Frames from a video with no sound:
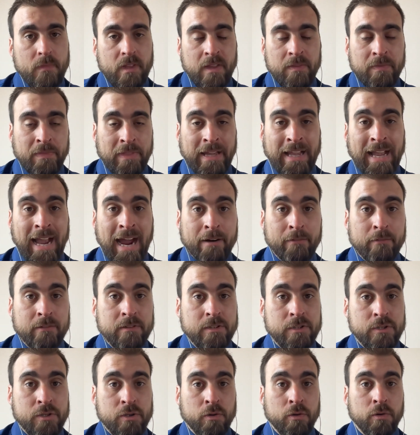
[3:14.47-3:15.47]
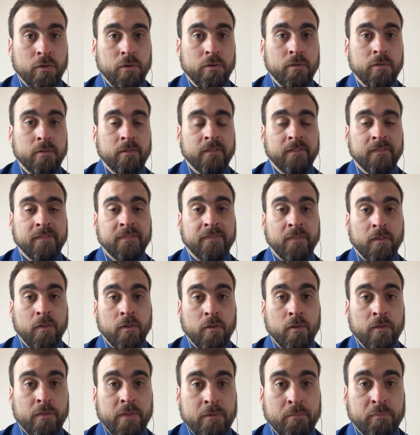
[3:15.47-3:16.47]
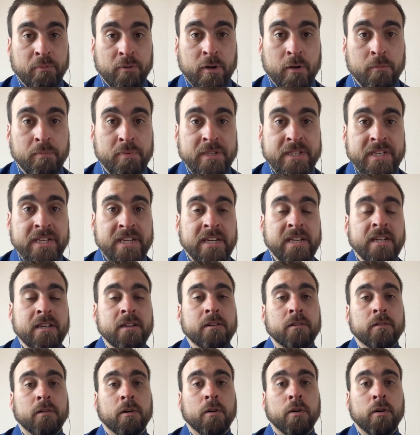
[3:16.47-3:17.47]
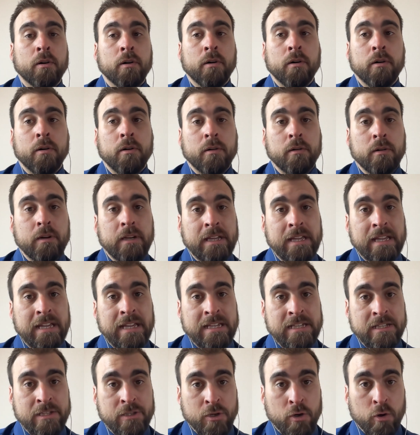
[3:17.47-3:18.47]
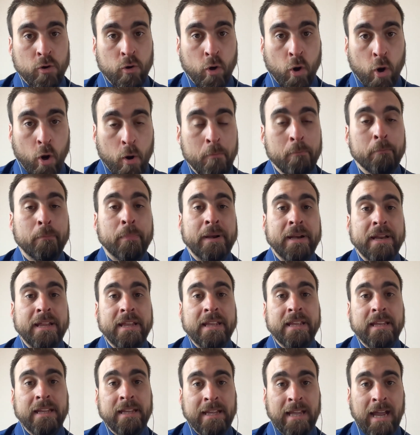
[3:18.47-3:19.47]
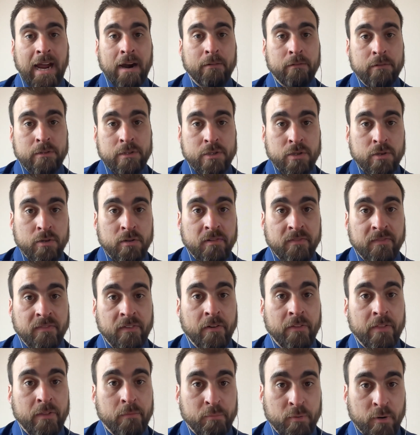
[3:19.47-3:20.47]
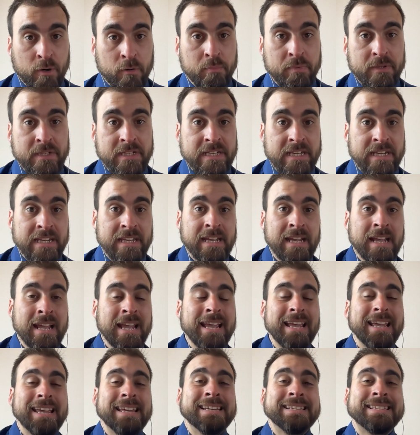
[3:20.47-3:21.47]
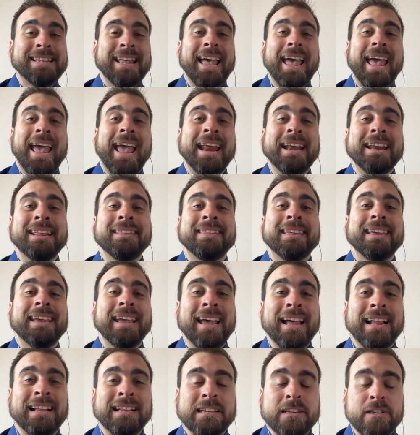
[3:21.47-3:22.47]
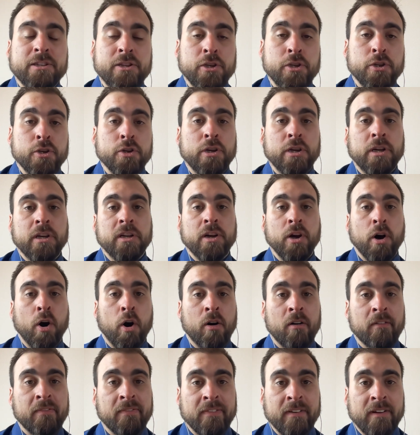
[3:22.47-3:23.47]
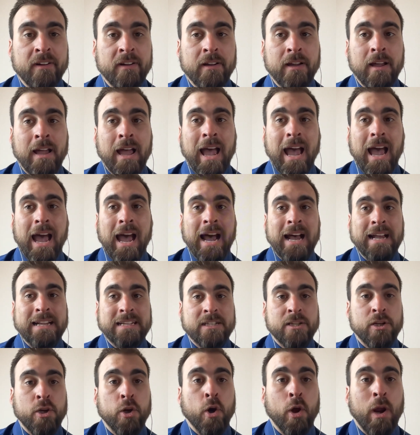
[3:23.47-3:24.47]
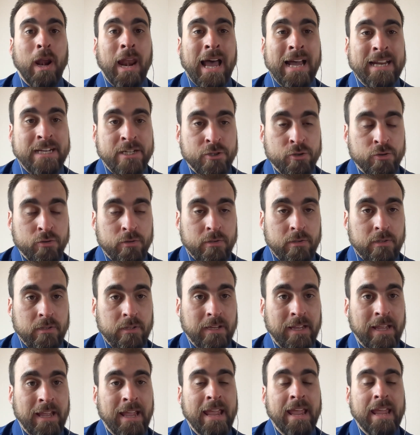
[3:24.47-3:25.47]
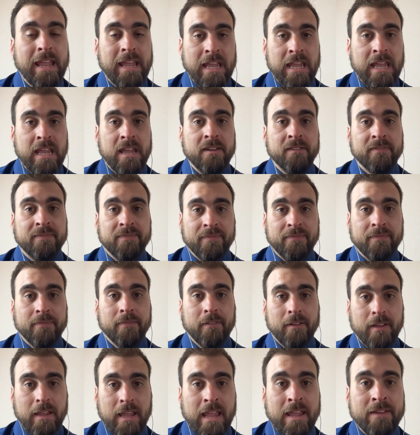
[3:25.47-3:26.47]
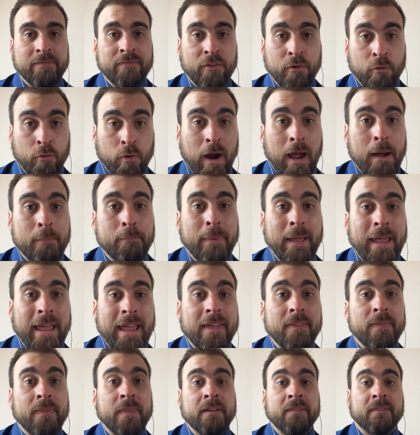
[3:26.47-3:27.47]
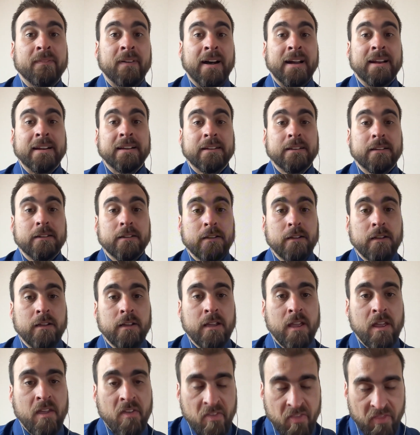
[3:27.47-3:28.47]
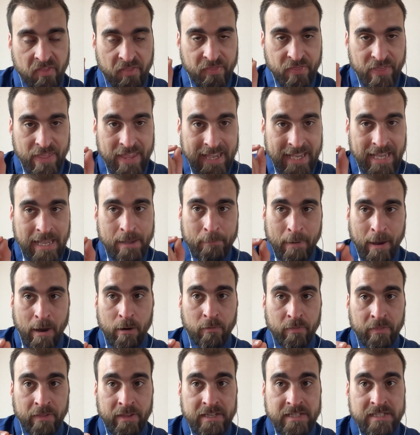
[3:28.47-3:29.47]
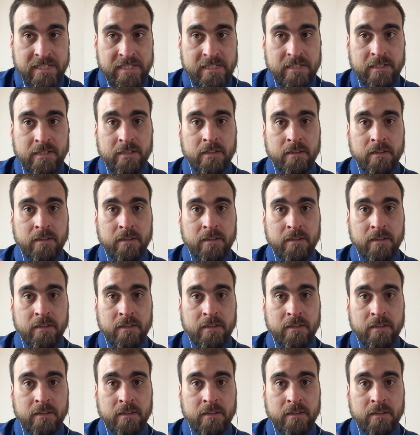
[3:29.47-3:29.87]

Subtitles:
the guarantor for the property, or is your company guarantor for the property? Is there anything else you can offer as collateral if crap hit the fan? Think about this.